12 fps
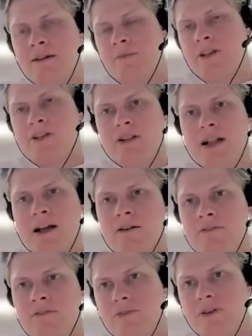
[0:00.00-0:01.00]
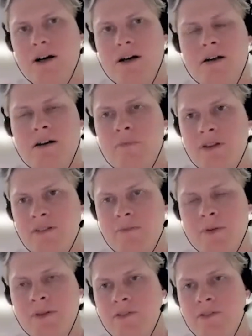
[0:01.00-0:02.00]
but you'll have
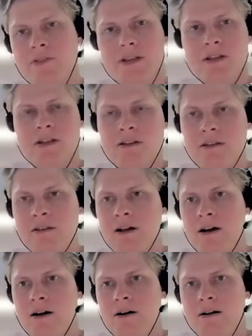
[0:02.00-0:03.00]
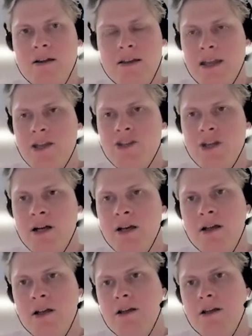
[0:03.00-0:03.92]
participants in Asia,